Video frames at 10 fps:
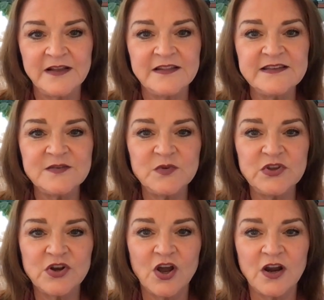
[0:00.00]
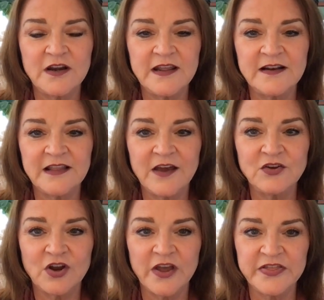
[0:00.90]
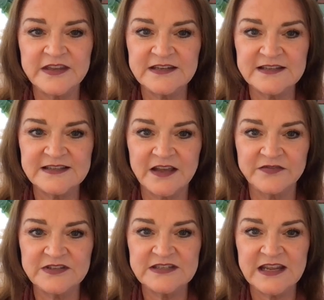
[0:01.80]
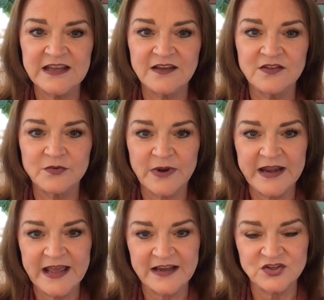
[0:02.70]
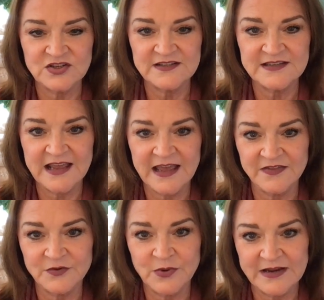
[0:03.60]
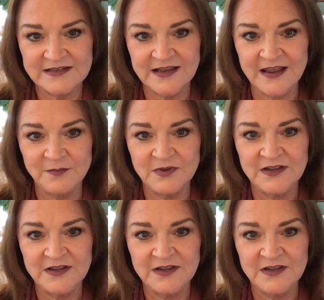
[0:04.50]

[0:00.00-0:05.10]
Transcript: Listen with your heart and allow your authentic self to take the right actions at the right time.